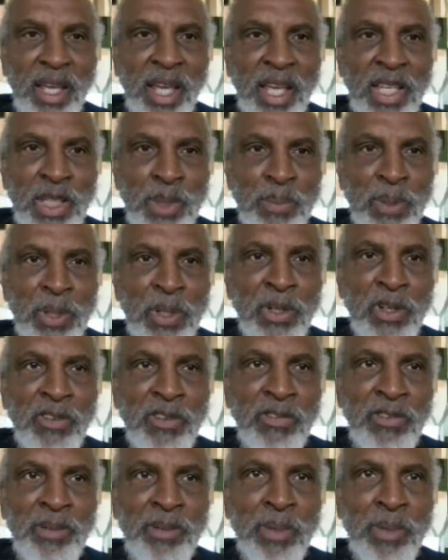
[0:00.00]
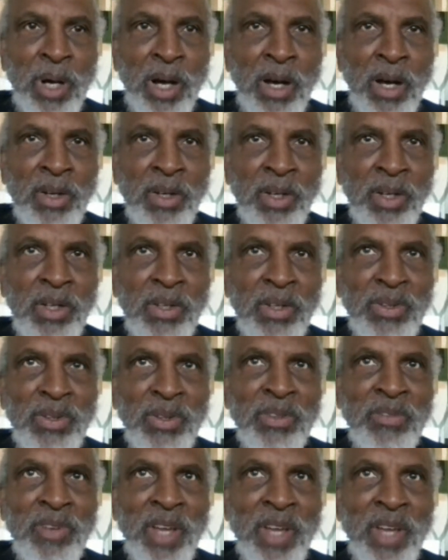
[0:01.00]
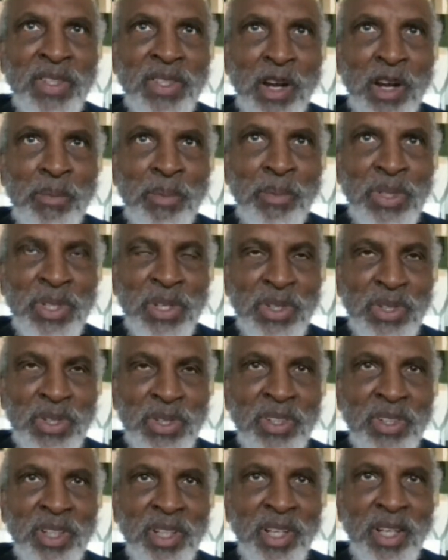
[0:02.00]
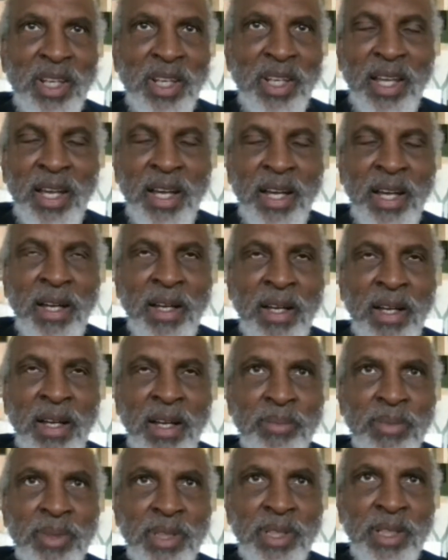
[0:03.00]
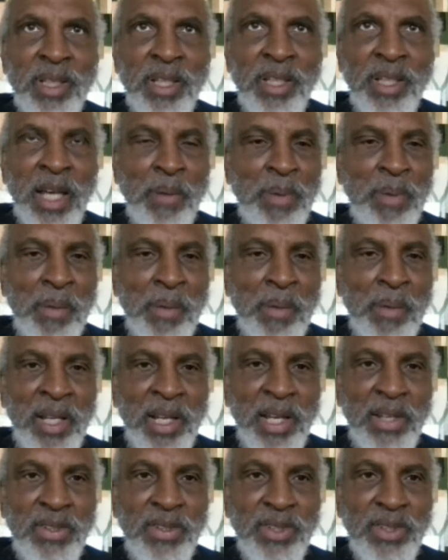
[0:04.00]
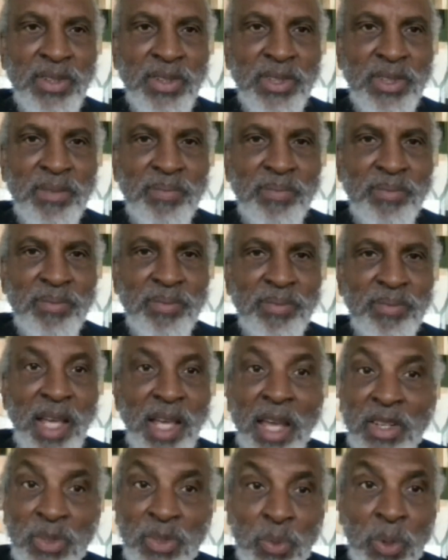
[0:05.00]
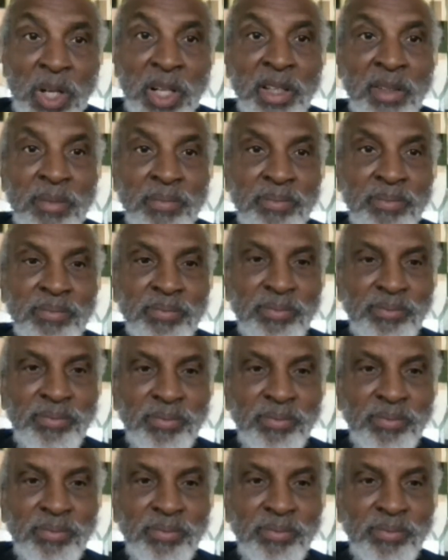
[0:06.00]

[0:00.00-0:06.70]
as a political football to advance our position um, in the upcoming elections. And it's working